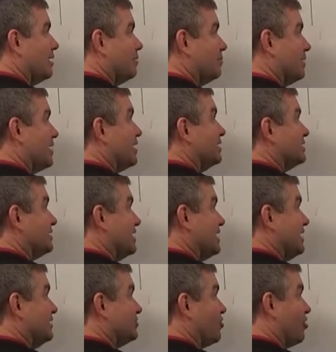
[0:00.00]
Because
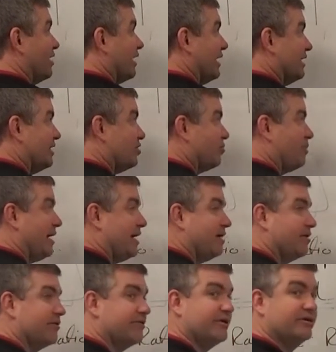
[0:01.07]
these are a linear
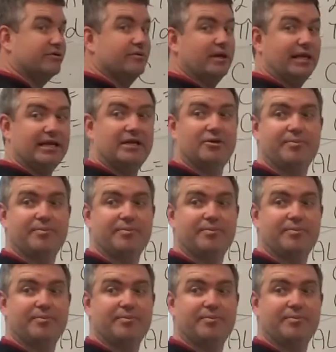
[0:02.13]
pair. Their linear